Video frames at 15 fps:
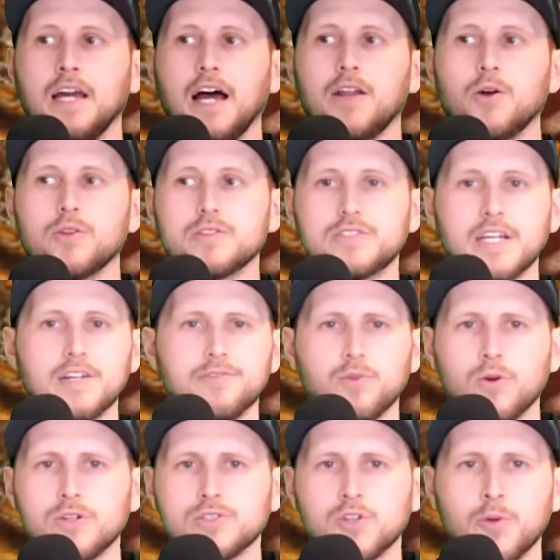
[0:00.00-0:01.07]
I know the state of
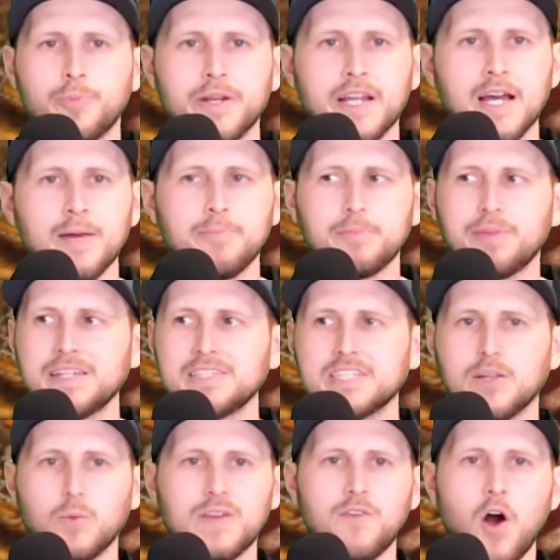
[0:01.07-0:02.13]
Florida is opening up, but
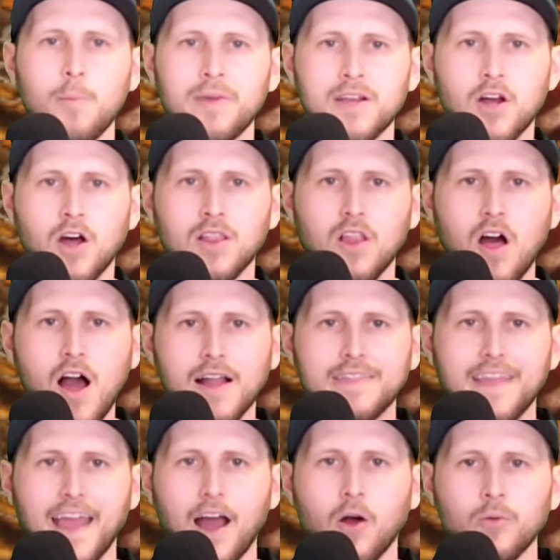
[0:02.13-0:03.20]
basically we've all been on
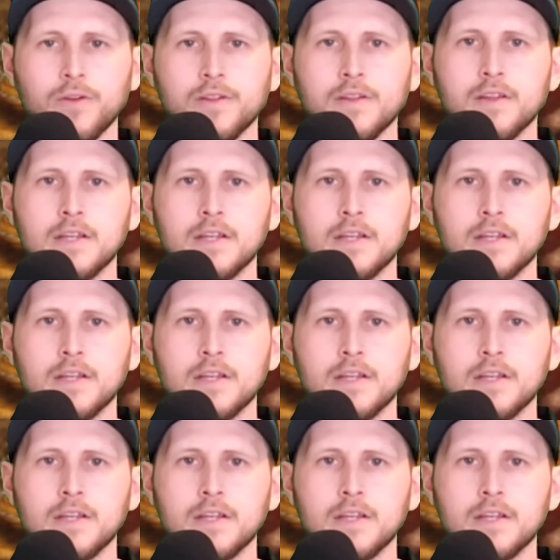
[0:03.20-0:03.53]
lockdown.